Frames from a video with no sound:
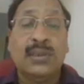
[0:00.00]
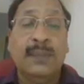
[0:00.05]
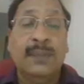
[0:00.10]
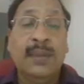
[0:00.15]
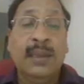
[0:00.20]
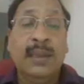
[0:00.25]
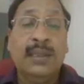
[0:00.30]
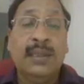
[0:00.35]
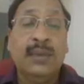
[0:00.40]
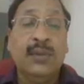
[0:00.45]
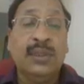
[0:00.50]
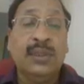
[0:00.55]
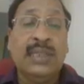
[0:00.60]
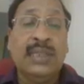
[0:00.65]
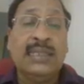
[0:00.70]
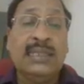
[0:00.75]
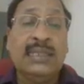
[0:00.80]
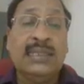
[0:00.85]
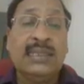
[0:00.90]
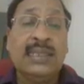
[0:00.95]
Therefore, that
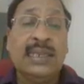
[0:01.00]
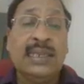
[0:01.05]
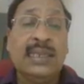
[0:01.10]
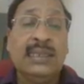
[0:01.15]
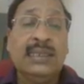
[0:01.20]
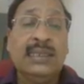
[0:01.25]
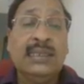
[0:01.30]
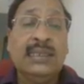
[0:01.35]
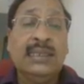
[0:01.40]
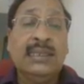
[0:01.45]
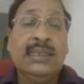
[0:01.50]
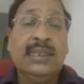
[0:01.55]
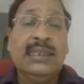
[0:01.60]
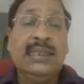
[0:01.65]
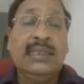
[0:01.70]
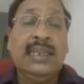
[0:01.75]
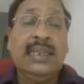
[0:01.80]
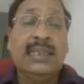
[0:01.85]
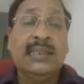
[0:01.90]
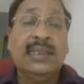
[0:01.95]
is the
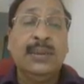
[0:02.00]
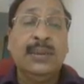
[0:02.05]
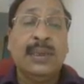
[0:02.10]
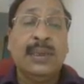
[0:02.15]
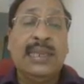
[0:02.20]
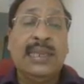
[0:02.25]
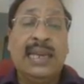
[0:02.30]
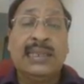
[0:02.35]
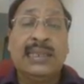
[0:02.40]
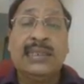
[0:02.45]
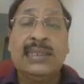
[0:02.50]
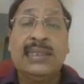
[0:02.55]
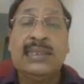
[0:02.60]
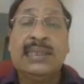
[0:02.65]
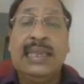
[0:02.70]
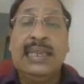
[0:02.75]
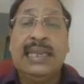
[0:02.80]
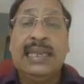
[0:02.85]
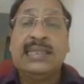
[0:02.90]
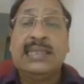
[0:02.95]
inductive reactance
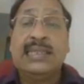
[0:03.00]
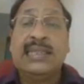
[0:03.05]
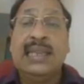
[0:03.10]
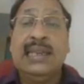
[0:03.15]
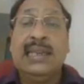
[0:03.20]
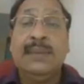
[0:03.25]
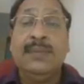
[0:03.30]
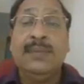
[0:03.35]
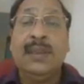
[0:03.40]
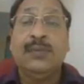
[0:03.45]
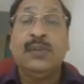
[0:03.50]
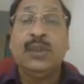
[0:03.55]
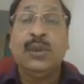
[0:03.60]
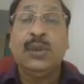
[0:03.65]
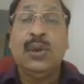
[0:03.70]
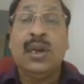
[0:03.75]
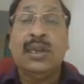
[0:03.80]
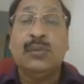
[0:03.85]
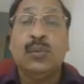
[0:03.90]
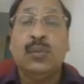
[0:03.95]
XL. Therefore, you
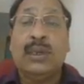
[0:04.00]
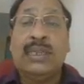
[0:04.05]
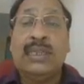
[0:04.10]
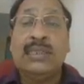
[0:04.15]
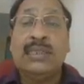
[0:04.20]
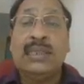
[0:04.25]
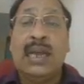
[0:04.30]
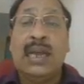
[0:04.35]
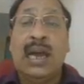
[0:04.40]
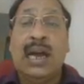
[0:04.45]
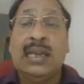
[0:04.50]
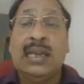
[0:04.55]
got what is R